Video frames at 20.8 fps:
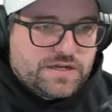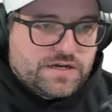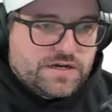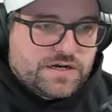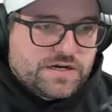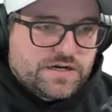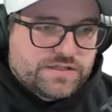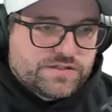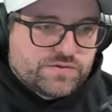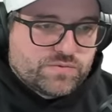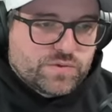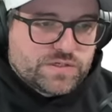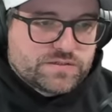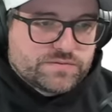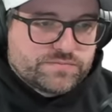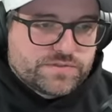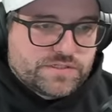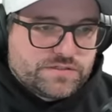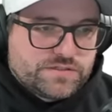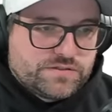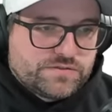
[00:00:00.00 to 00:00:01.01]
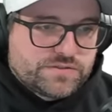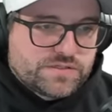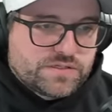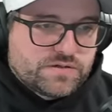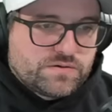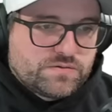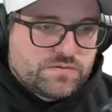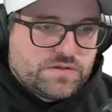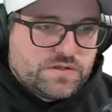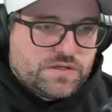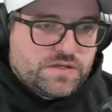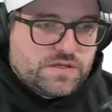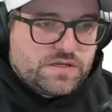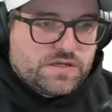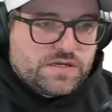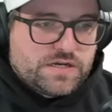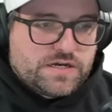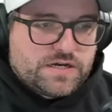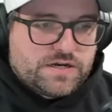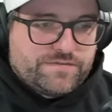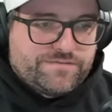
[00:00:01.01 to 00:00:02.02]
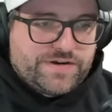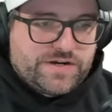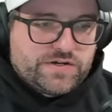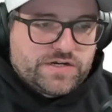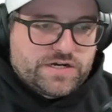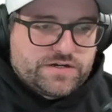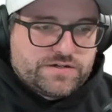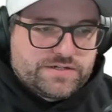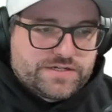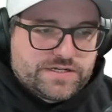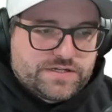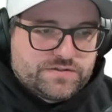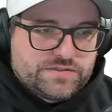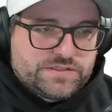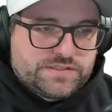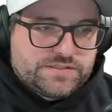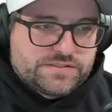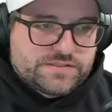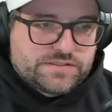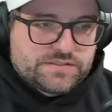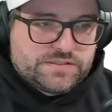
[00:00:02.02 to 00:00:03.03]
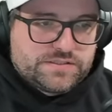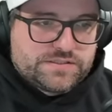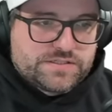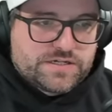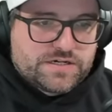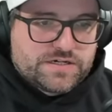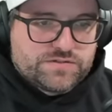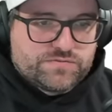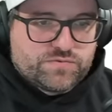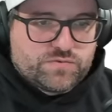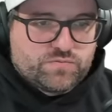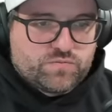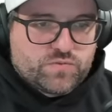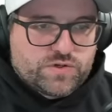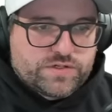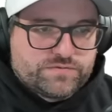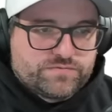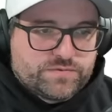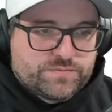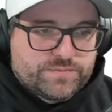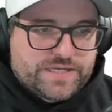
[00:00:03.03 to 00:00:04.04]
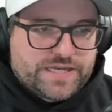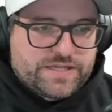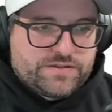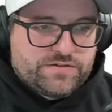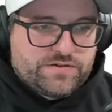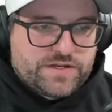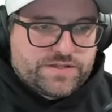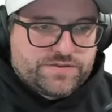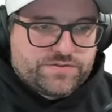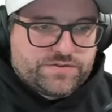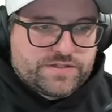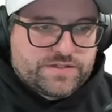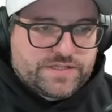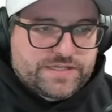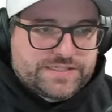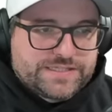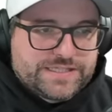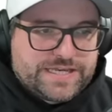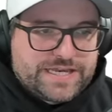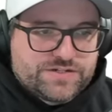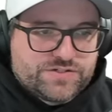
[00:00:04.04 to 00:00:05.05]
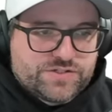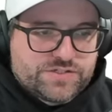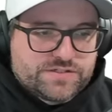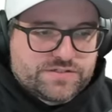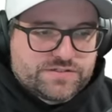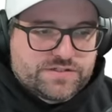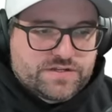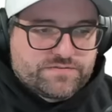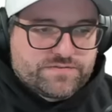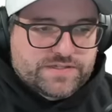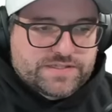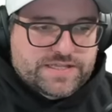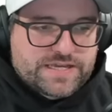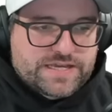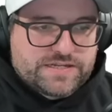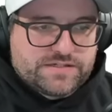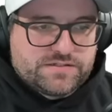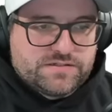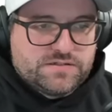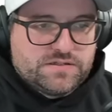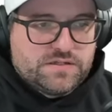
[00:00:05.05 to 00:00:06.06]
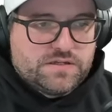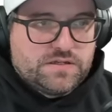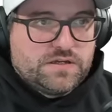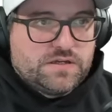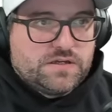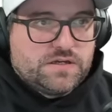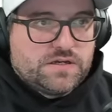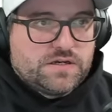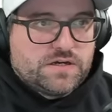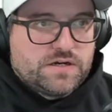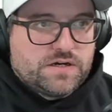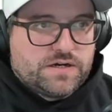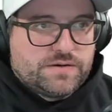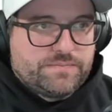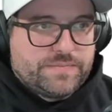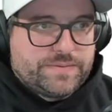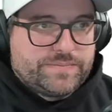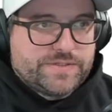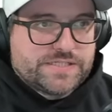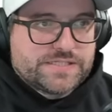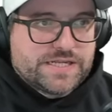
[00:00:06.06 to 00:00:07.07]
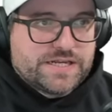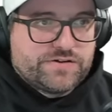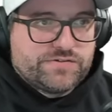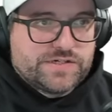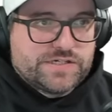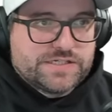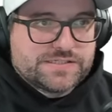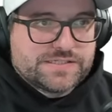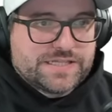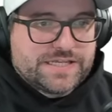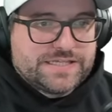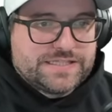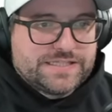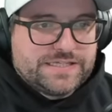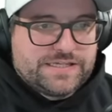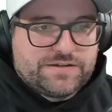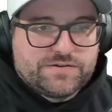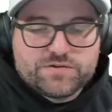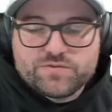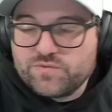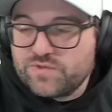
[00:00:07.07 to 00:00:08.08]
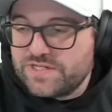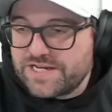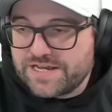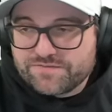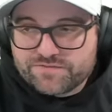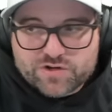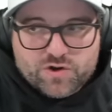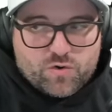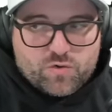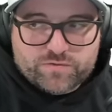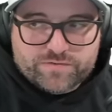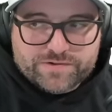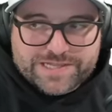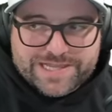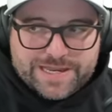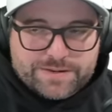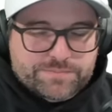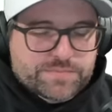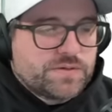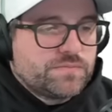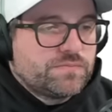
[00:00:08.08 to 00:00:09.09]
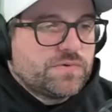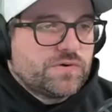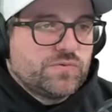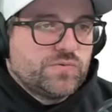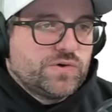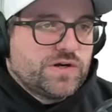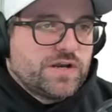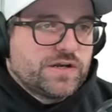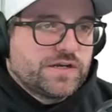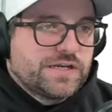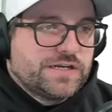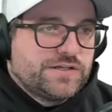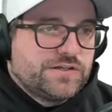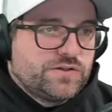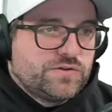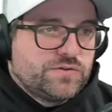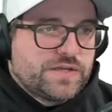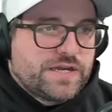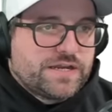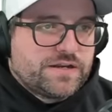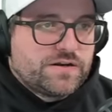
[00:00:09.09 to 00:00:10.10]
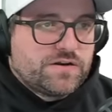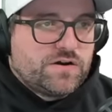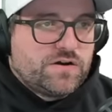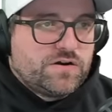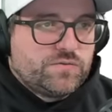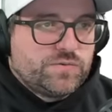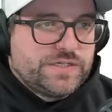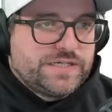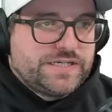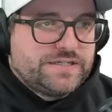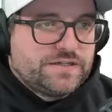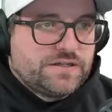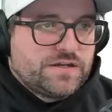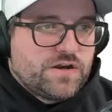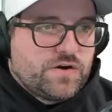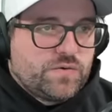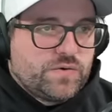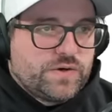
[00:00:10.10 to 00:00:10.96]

uh, they're welcome to do so. Uh, very hard to tell these these cards from one from the other, other than like the edges and stuff like that uh, maybe centering slightly. We'd have to overlap them. We're not going to do that. All we need to know